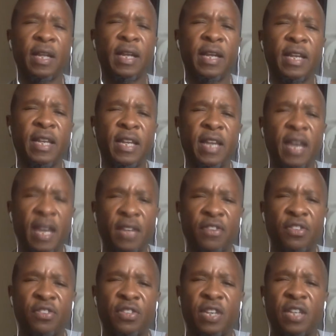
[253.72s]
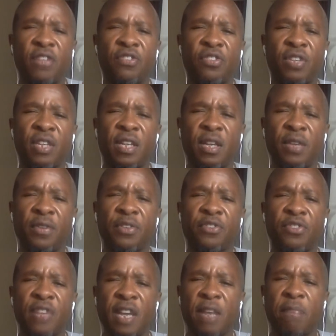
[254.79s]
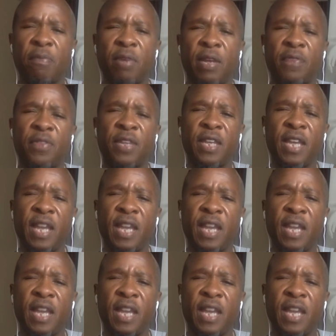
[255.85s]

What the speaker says: He hesitates to kill the sniper at the